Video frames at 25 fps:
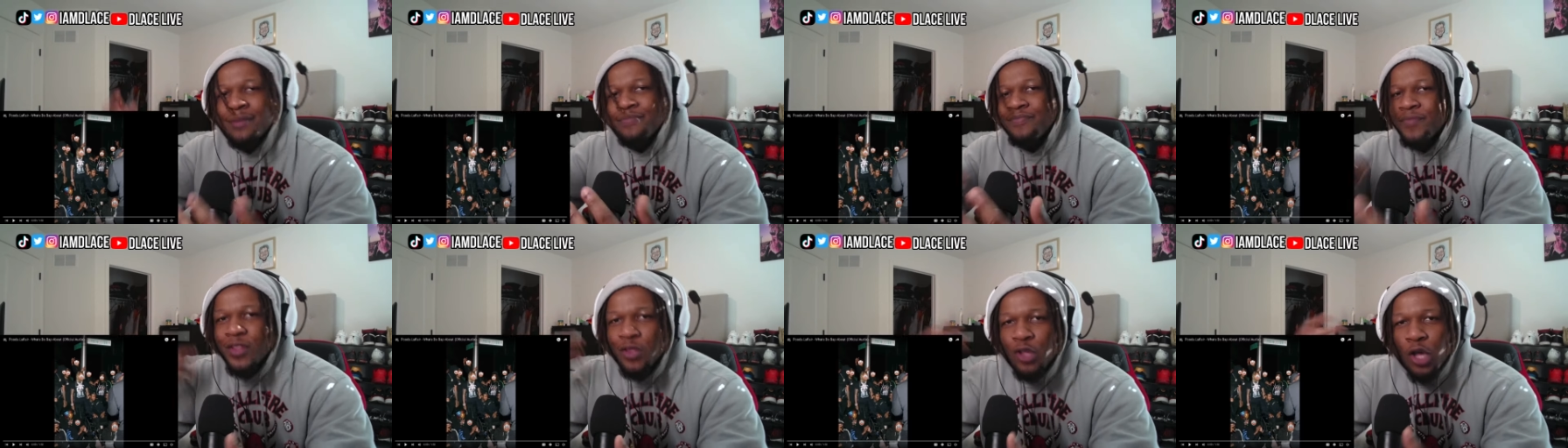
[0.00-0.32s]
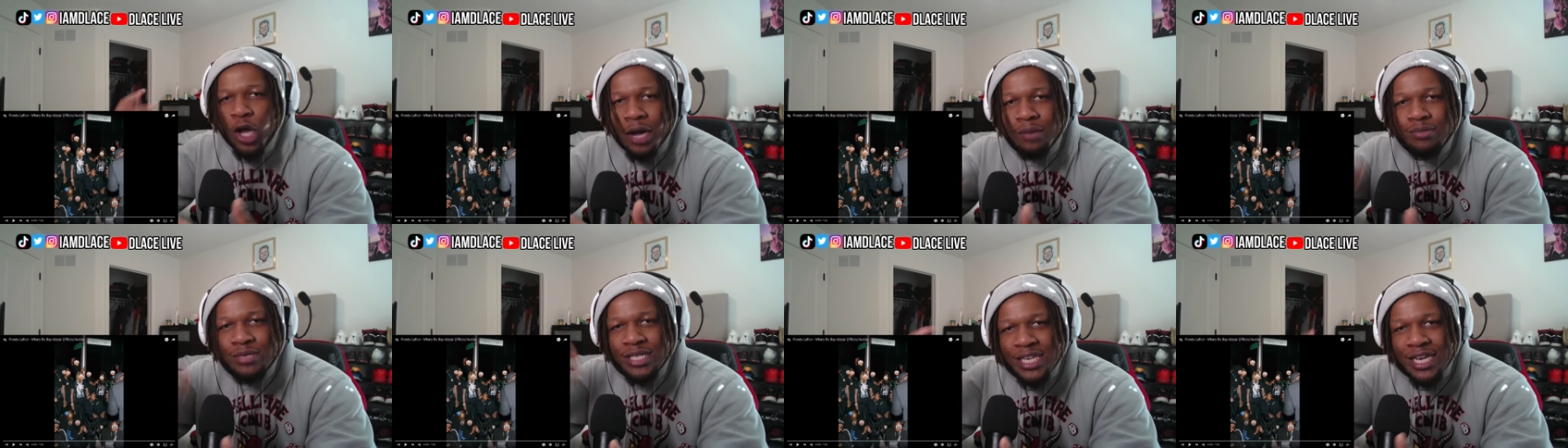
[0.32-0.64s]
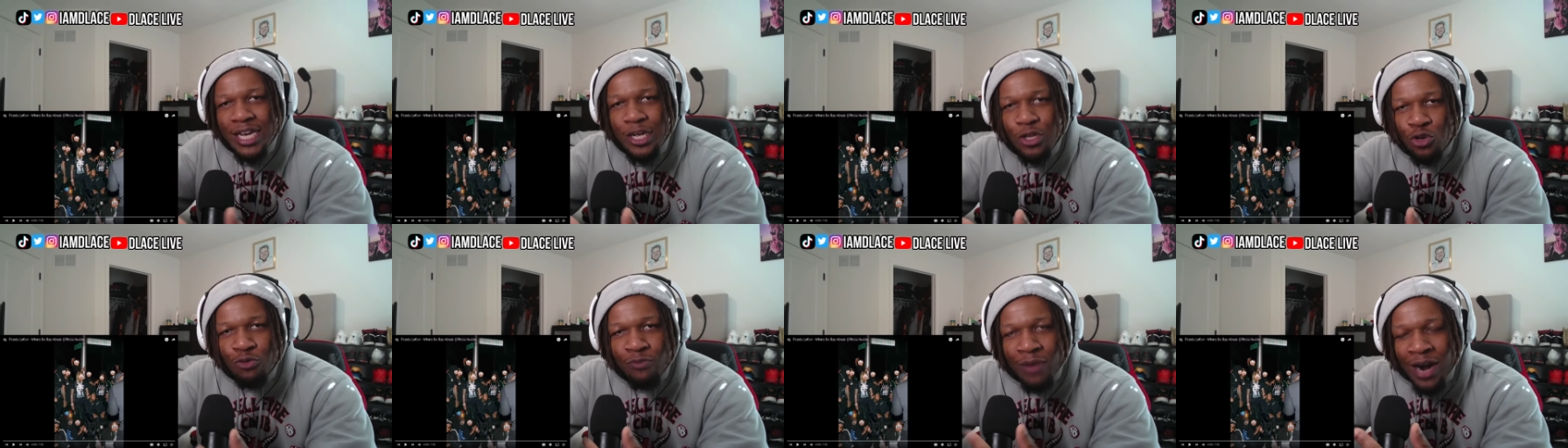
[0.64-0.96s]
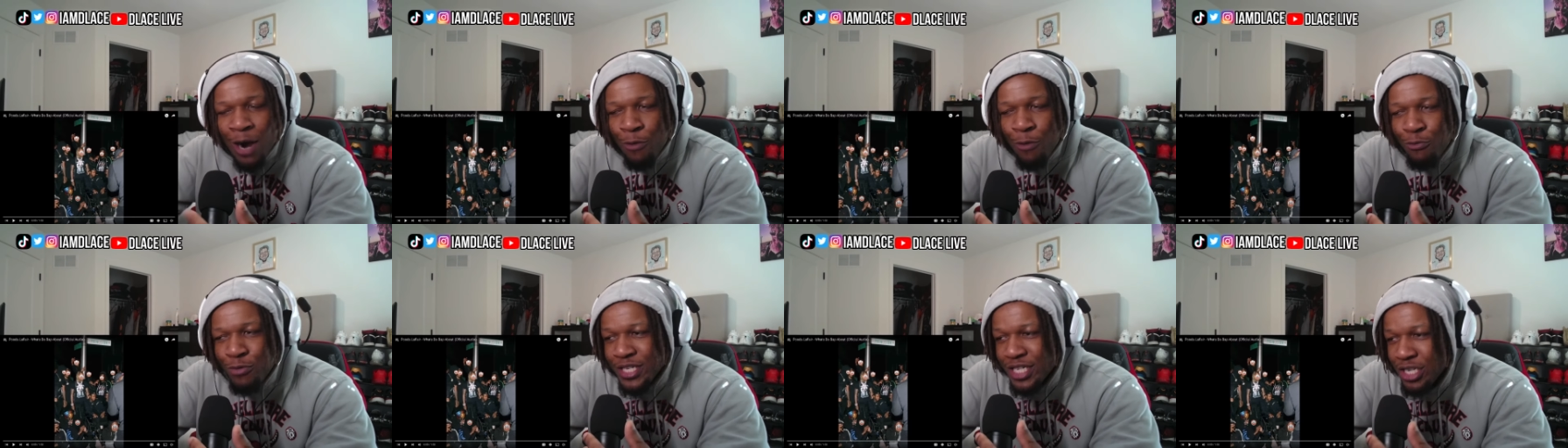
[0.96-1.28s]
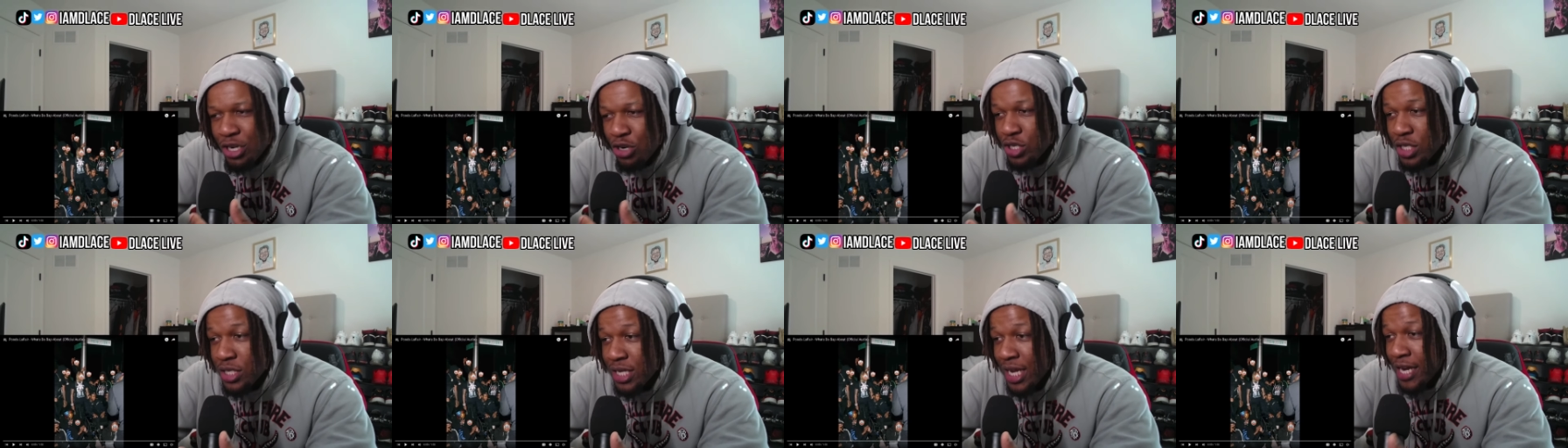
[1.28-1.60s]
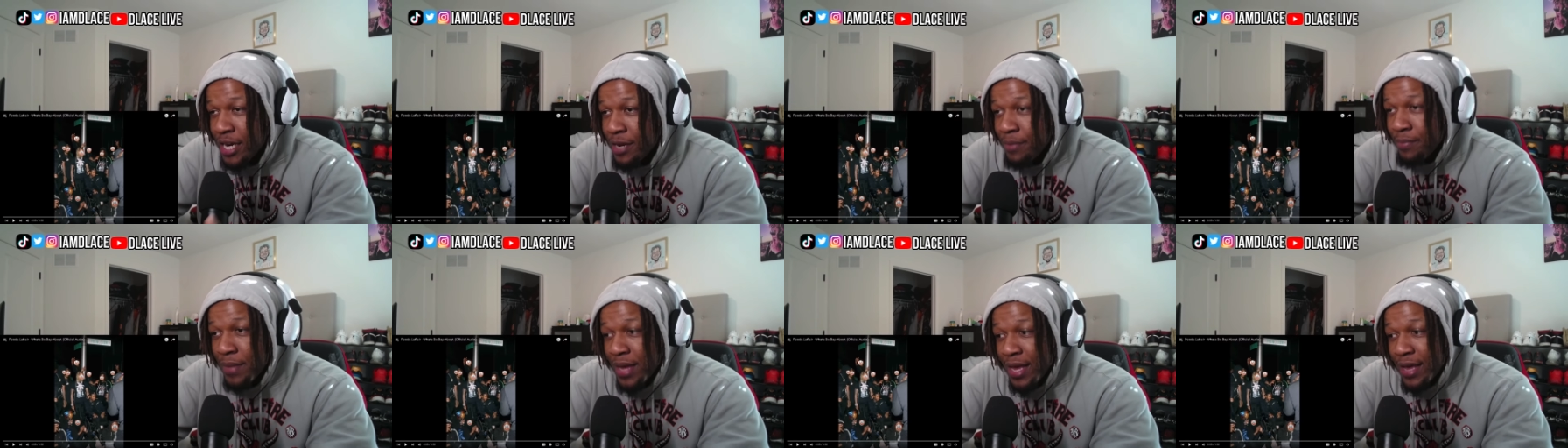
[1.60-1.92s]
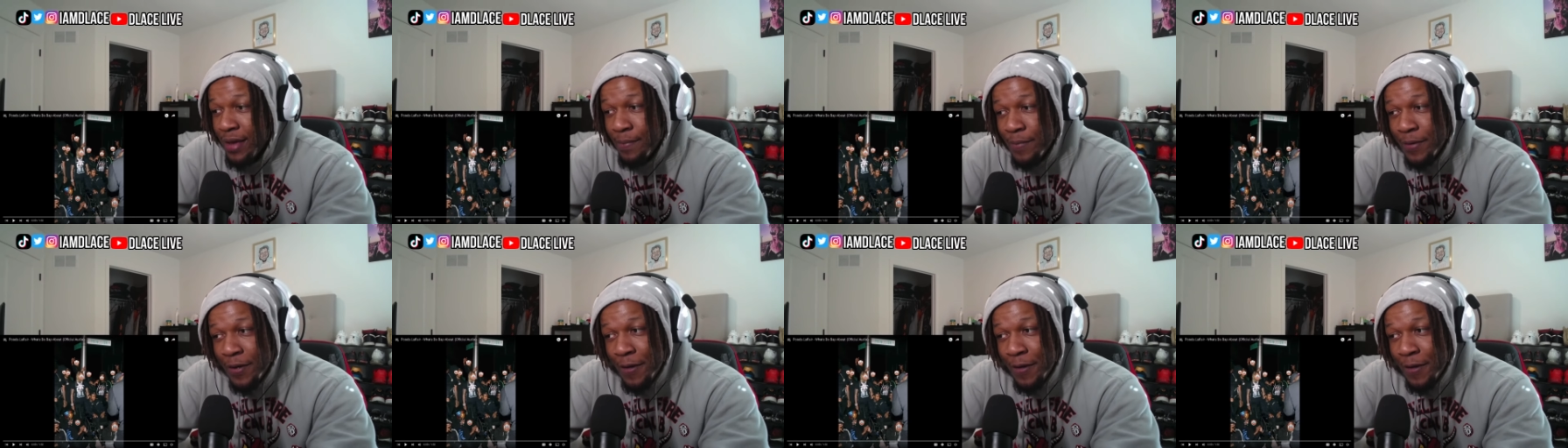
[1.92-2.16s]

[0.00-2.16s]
you know what I'm saying, do my research later, man.